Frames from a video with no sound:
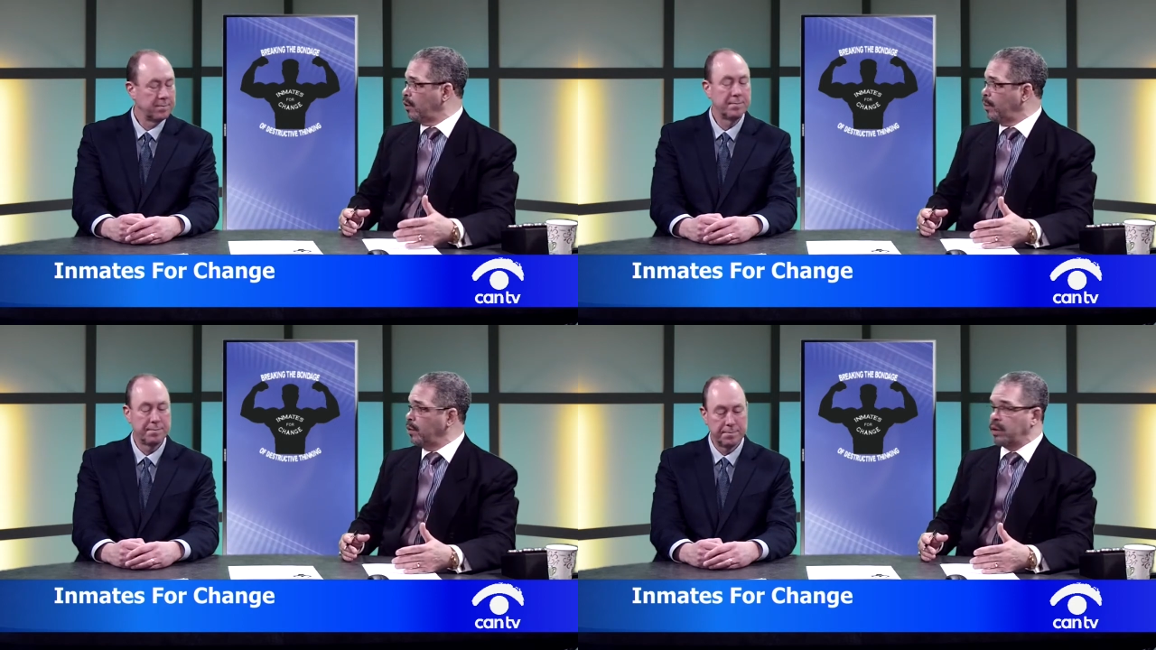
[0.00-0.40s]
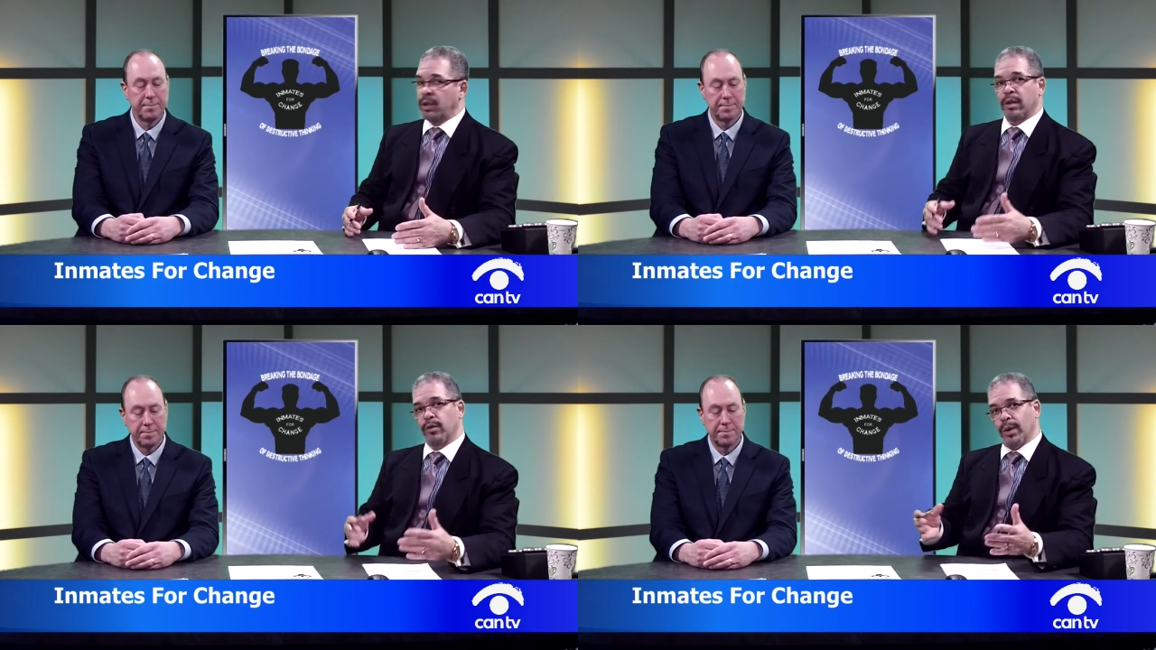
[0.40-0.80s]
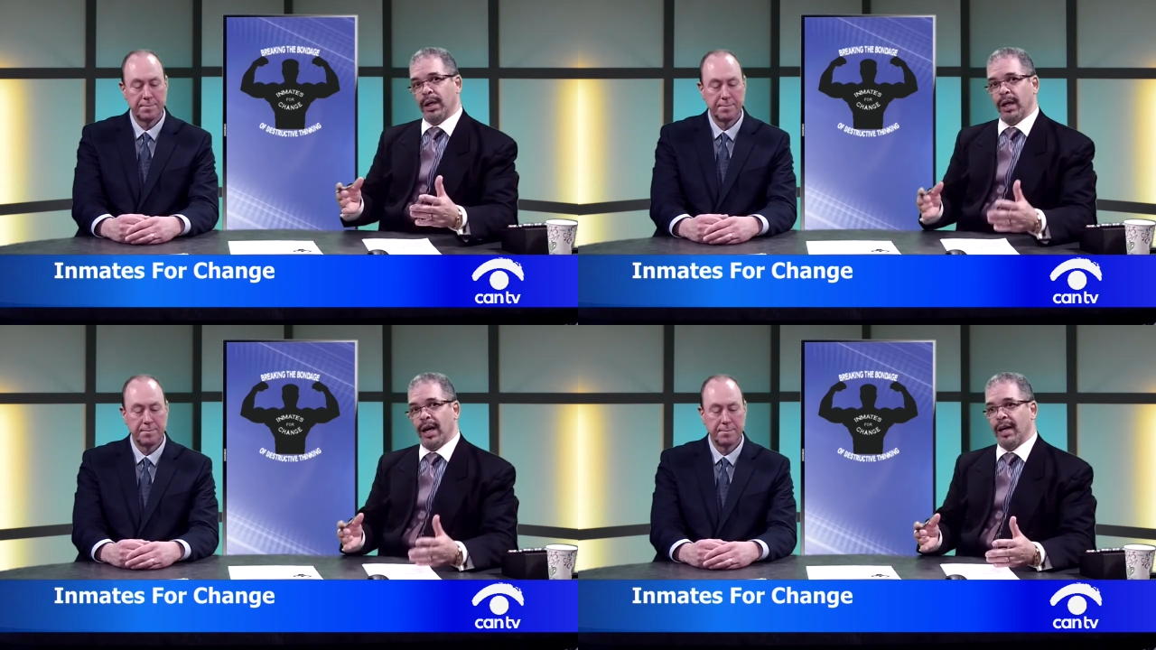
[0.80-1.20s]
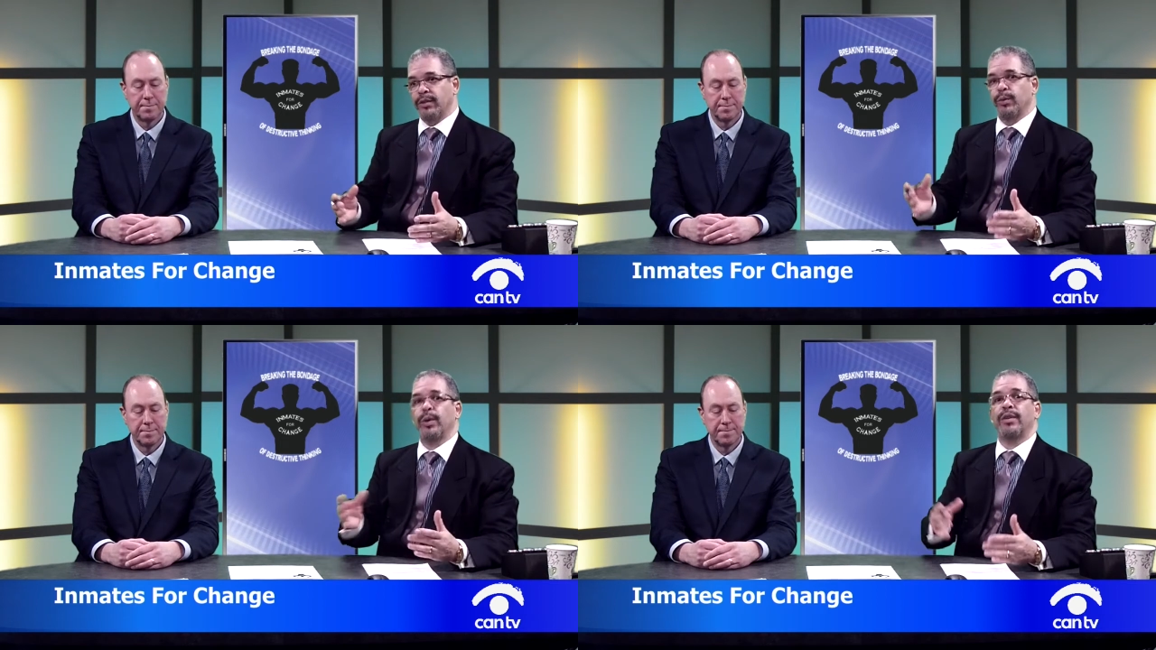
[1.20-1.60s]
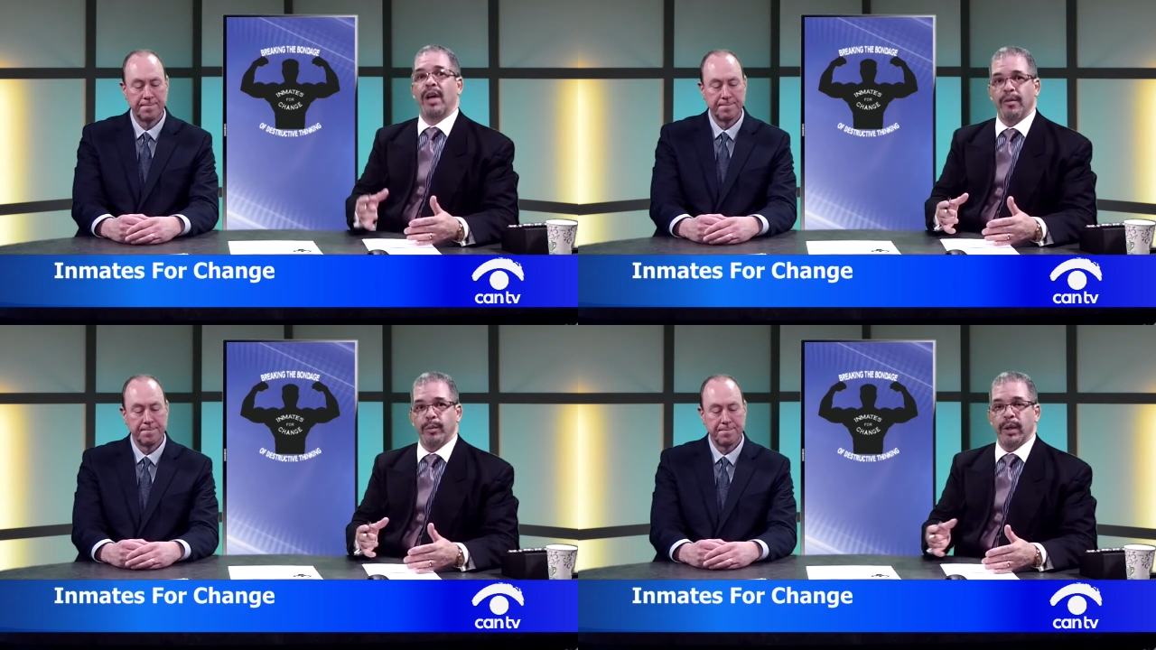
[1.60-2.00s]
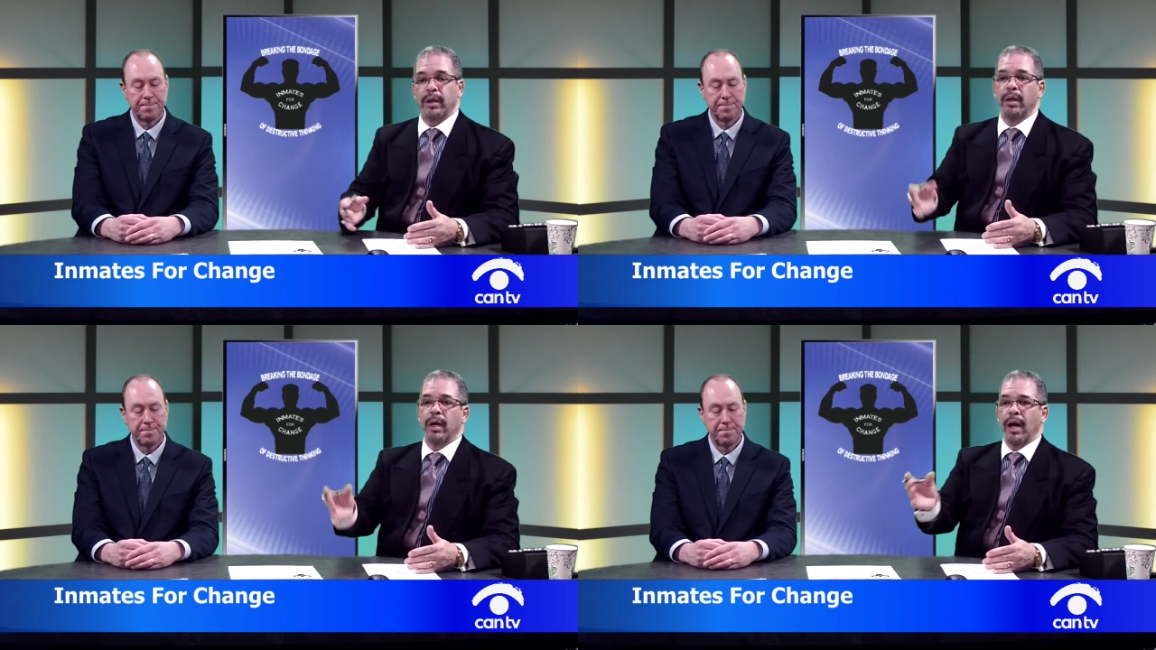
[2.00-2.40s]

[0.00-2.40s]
Speaker 1: the communities as well as with government